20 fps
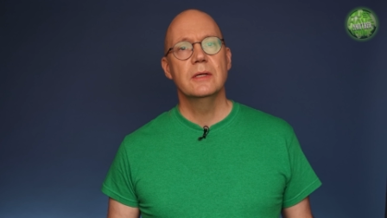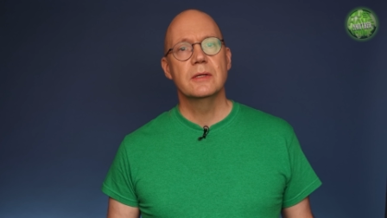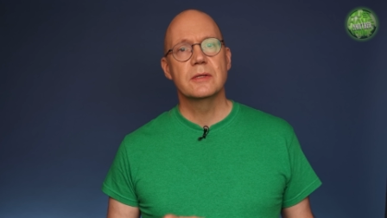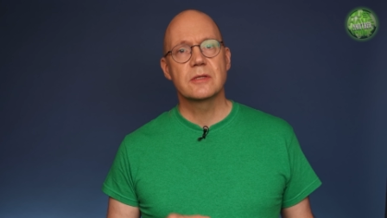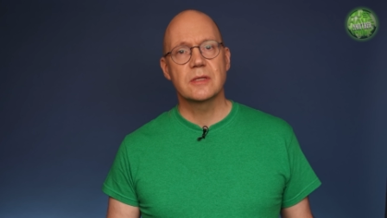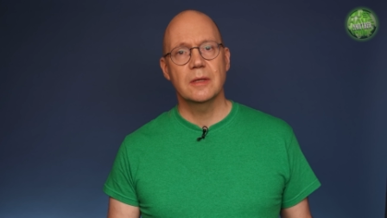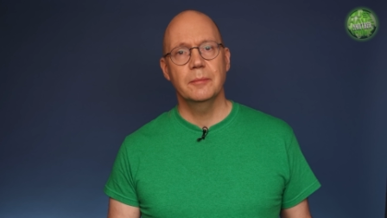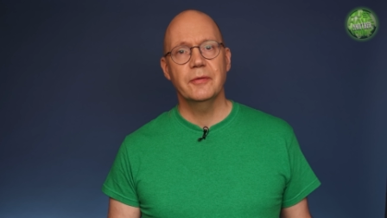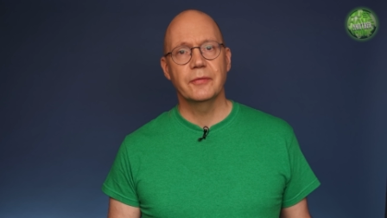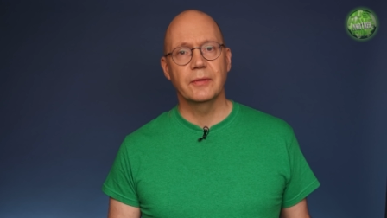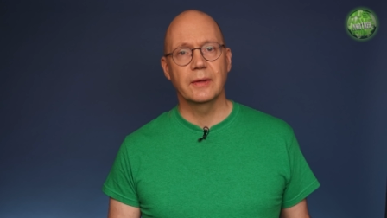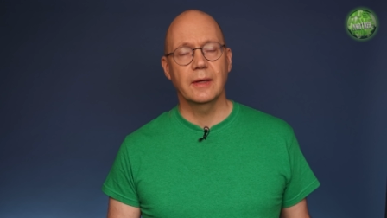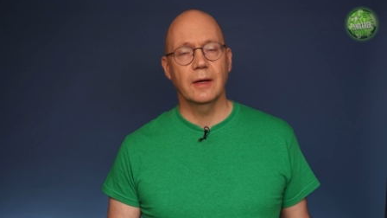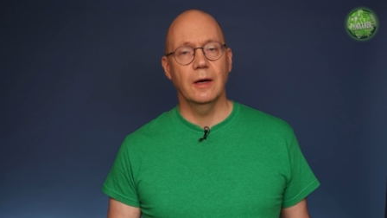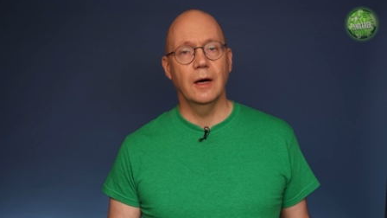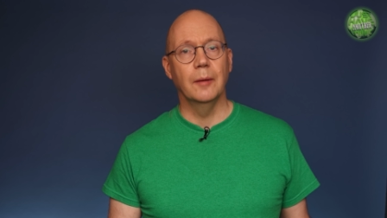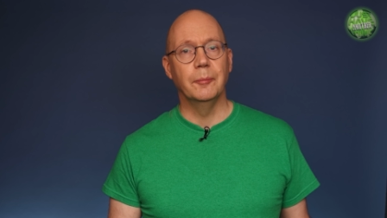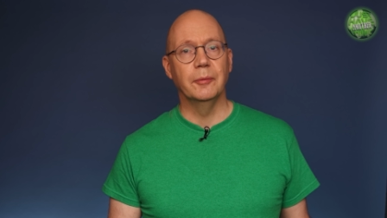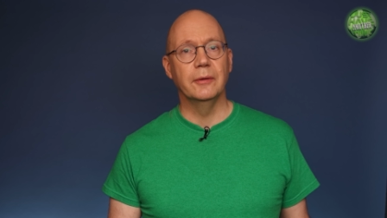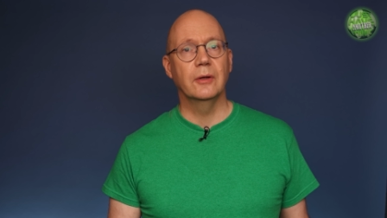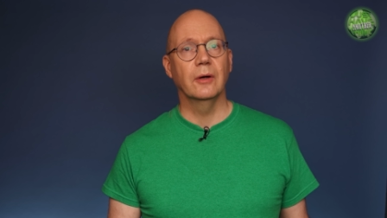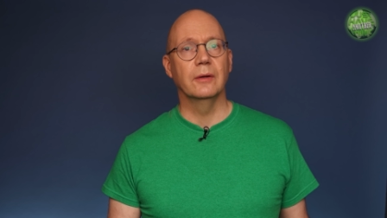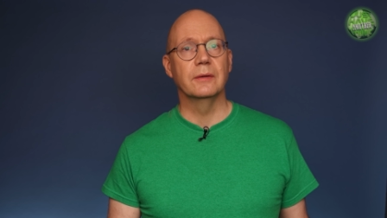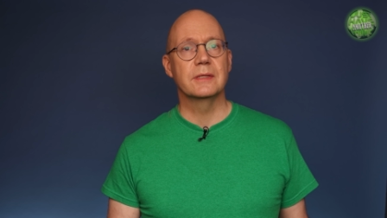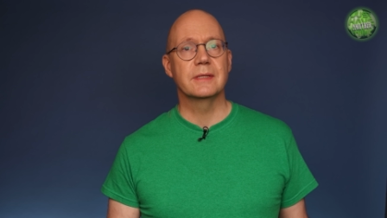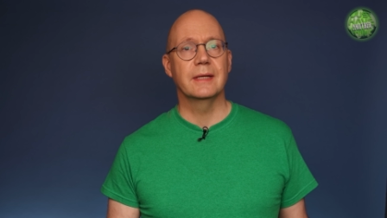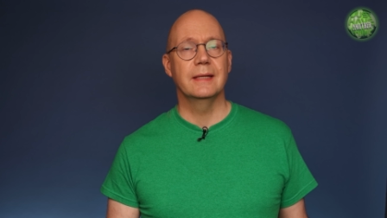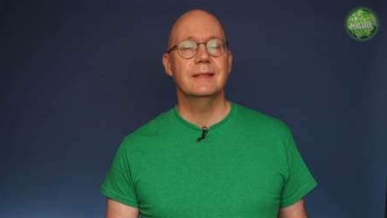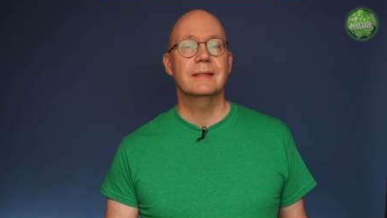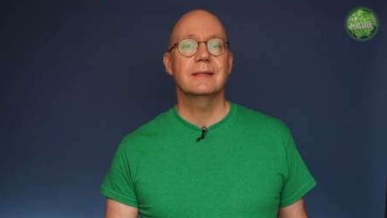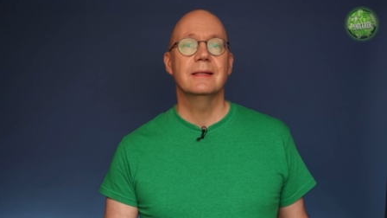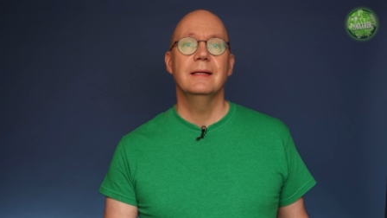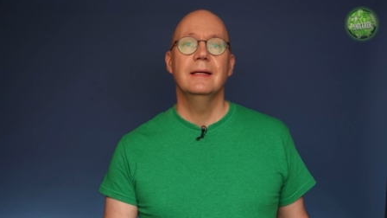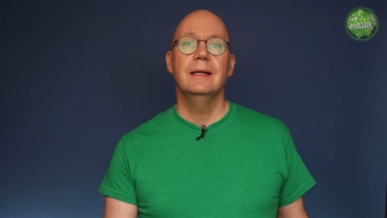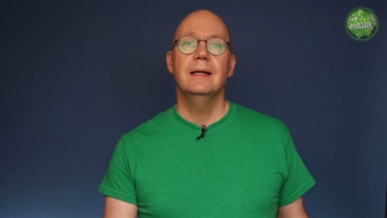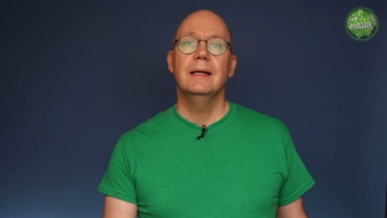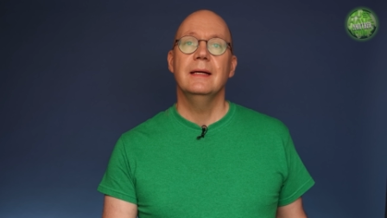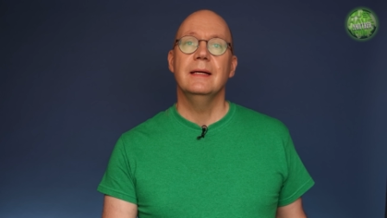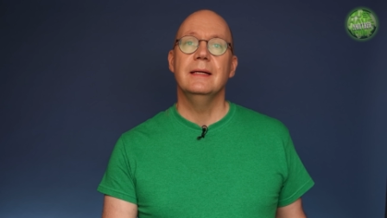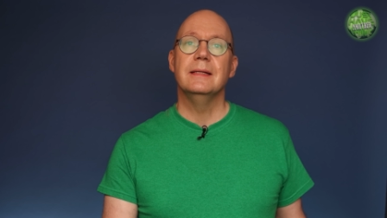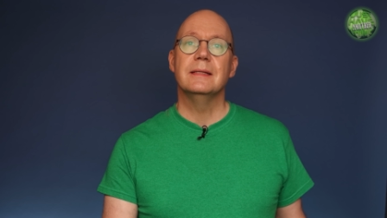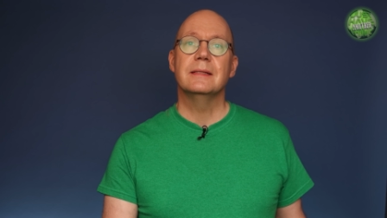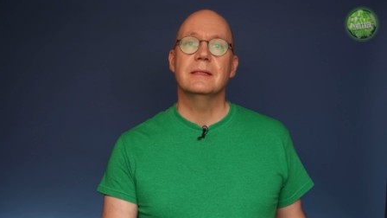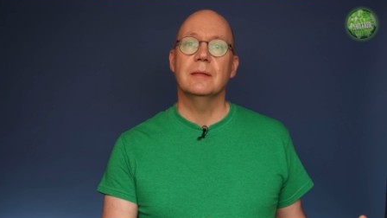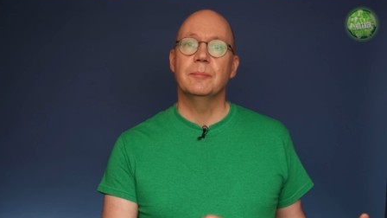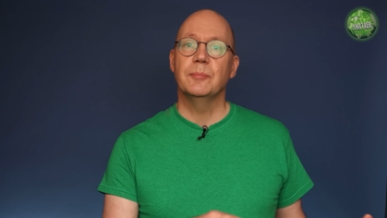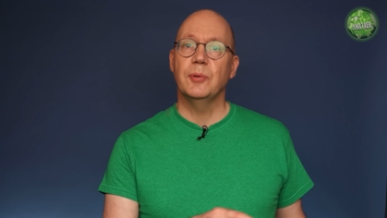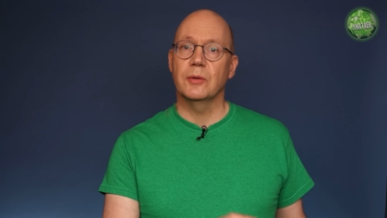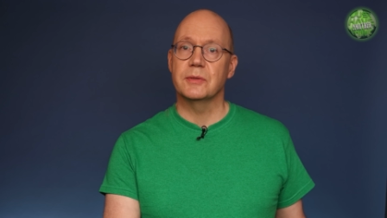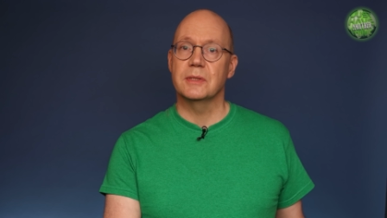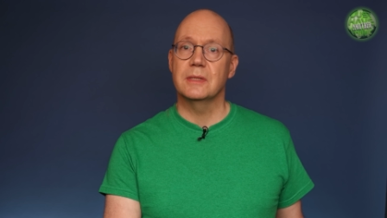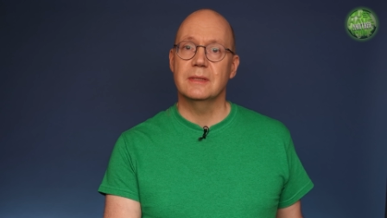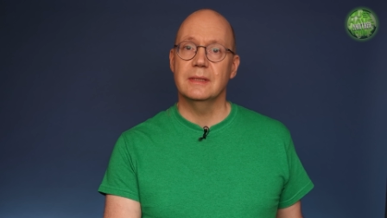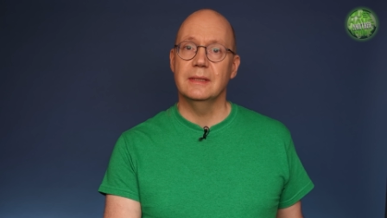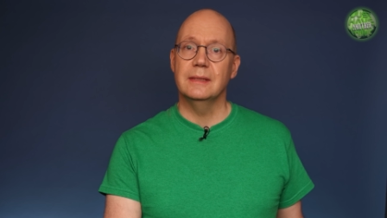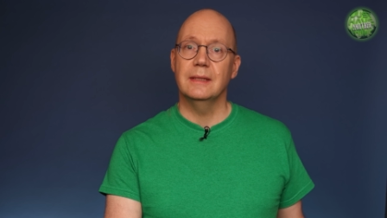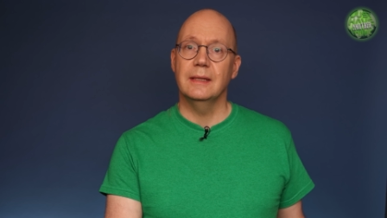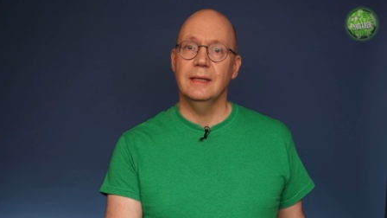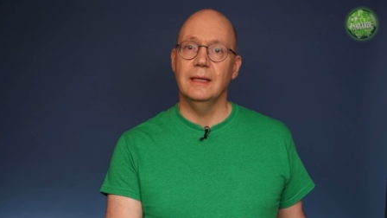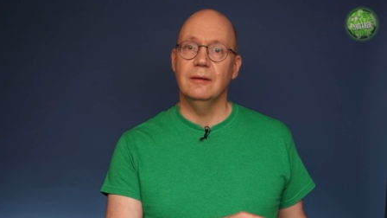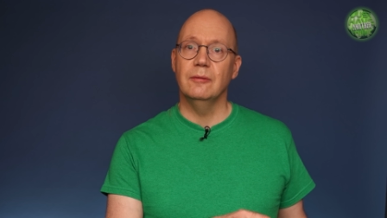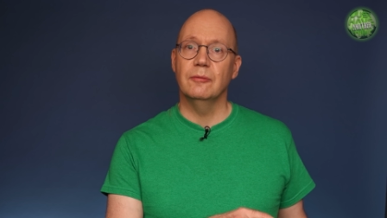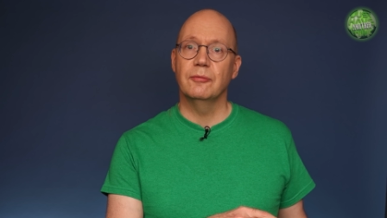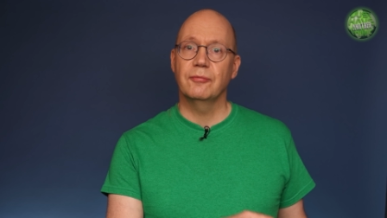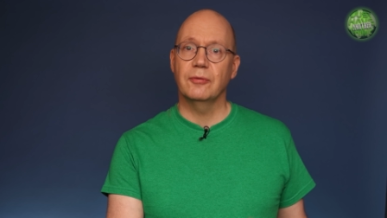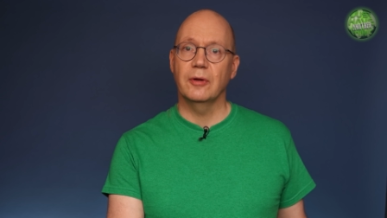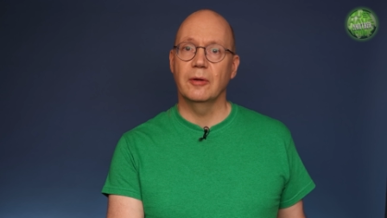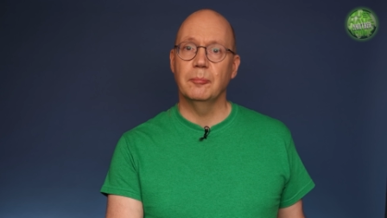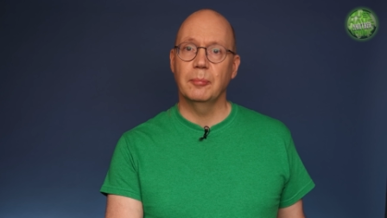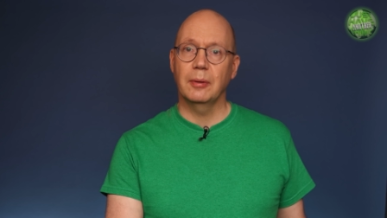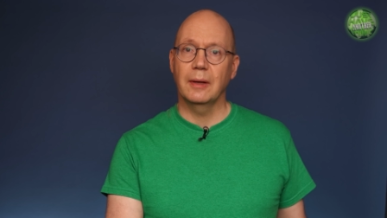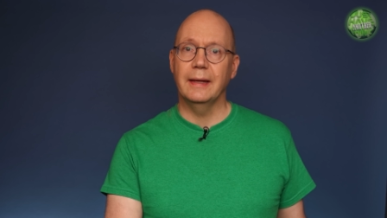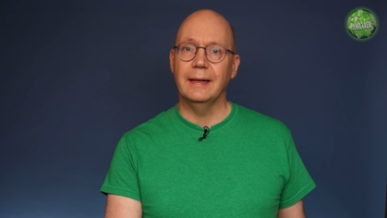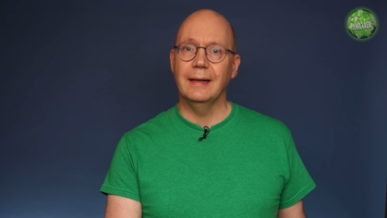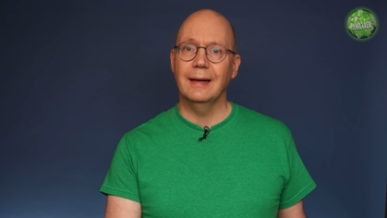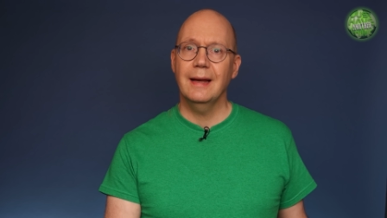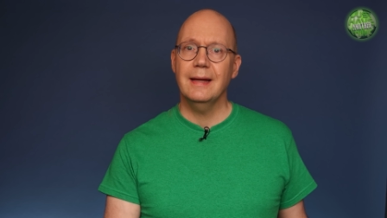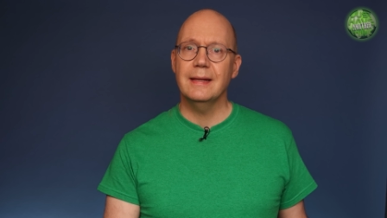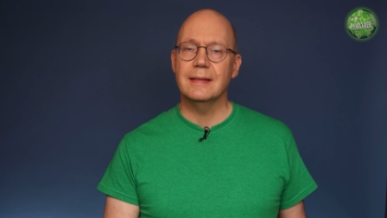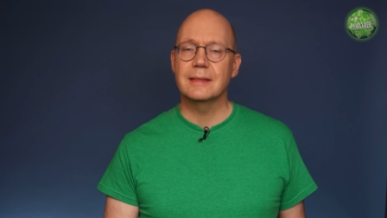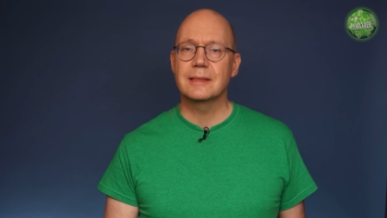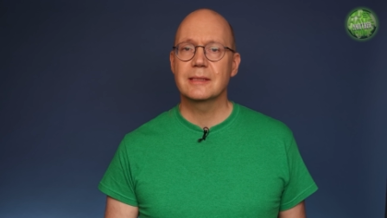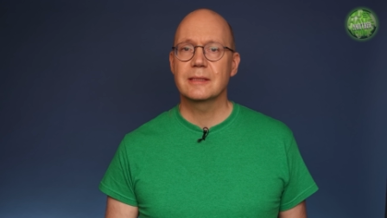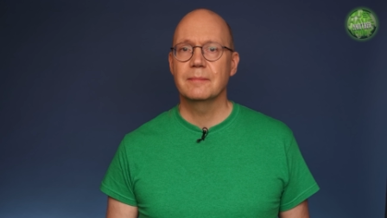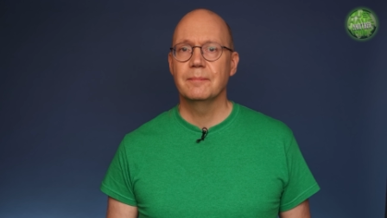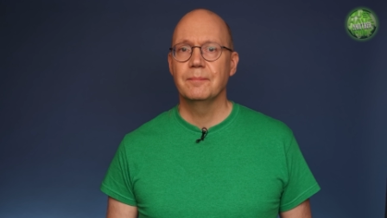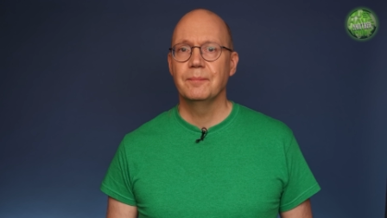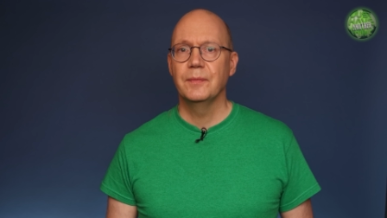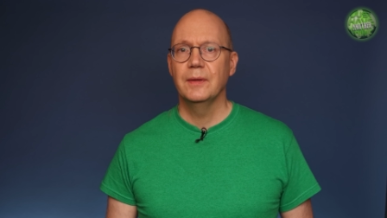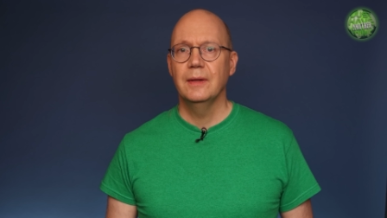some of the carbon content is deposited in floodplain lakes.